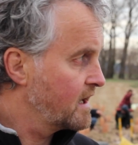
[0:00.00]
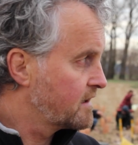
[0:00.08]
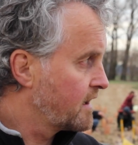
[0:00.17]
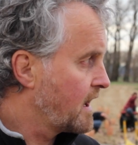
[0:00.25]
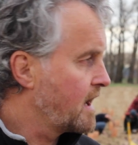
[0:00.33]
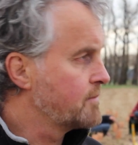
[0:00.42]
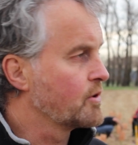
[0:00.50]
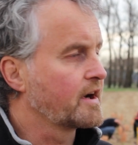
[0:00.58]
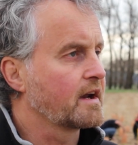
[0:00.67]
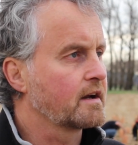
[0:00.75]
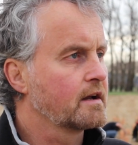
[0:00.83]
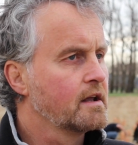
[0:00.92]
here today,
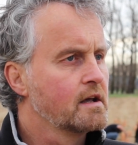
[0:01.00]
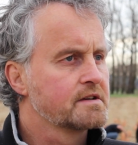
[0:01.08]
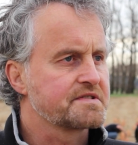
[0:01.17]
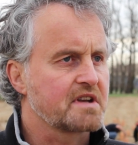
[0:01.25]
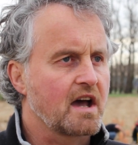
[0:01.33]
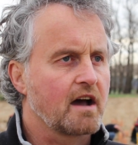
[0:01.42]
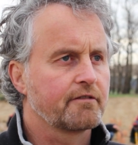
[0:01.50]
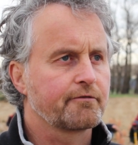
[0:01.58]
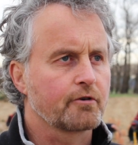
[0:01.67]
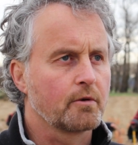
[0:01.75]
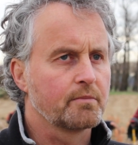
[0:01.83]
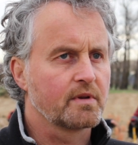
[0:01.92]
bringing staff
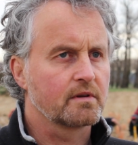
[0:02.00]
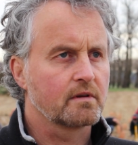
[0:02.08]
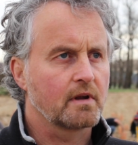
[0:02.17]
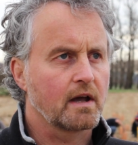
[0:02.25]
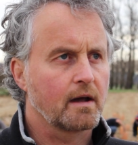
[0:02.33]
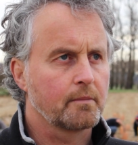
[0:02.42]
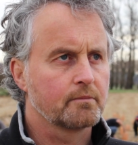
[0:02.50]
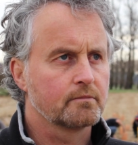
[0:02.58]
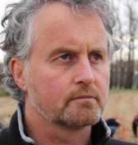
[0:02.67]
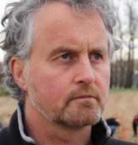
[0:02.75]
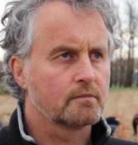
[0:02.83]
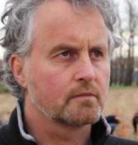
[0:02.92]
from
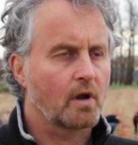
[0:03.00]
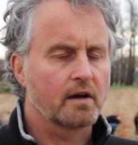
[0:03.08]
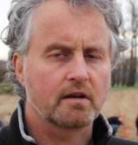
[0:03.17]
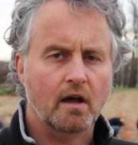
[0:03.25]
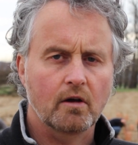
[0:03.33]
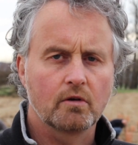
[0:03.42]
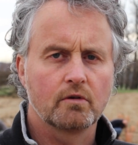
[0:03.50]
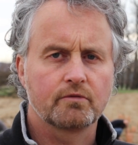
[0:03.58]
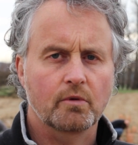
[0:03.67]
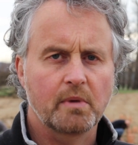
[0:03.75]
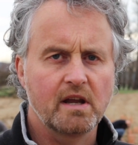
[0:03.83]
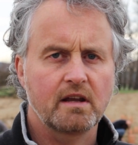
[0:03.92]
Ngāi Tahu,
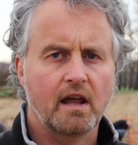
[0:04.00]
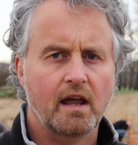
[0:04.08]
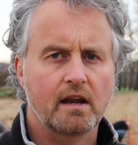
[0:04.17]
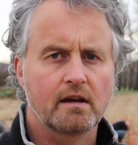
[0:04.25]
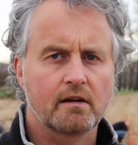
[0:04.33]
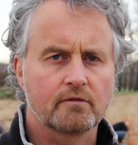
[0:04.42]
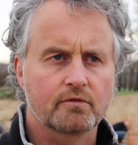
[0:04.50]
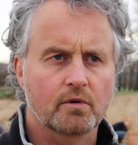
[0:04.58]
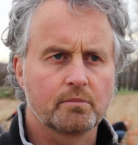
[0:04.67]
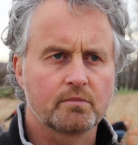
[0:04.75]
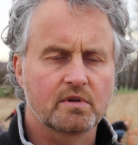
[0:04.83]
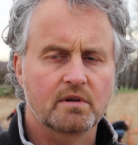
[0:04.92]
from ECAN and
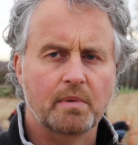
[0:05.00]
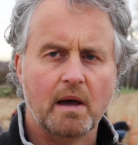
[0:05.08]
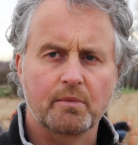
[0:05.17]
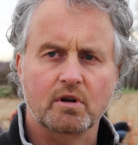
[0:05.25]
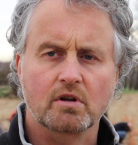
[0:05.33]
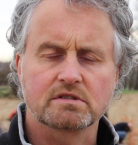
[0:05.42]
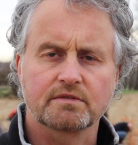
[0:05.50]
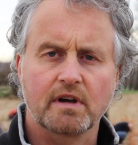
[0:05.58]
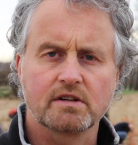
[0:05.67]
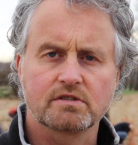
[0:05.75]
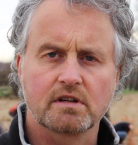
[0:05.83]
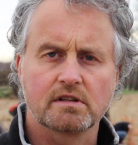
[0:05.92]
from Department of
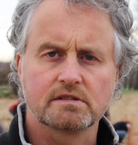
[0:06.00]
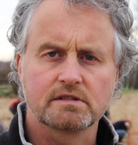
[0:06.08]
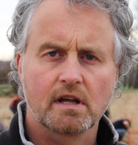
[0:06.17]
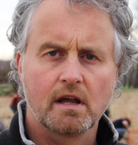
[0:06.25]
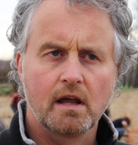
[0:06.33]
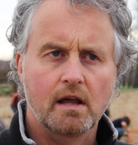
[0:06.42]
Conservation, is